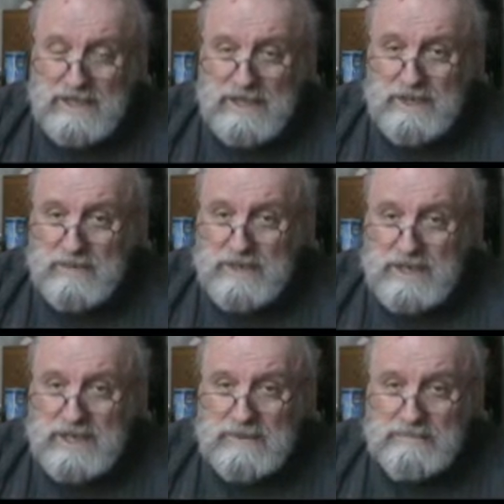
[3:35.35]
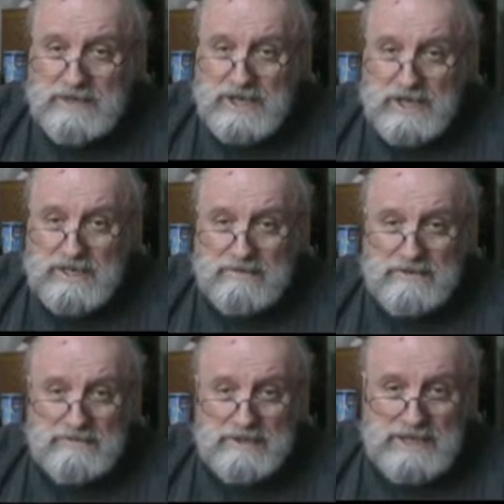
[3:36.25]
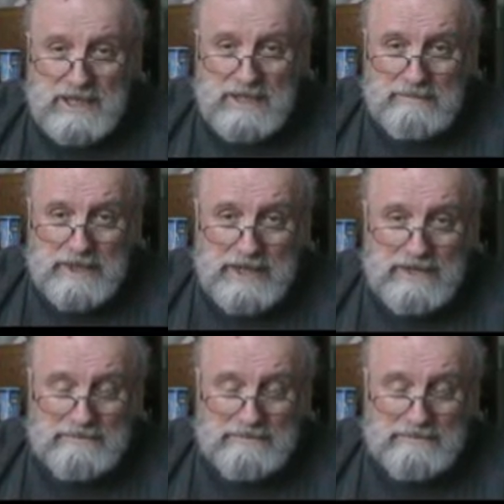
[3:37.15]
and we need to protect them from the Taliban.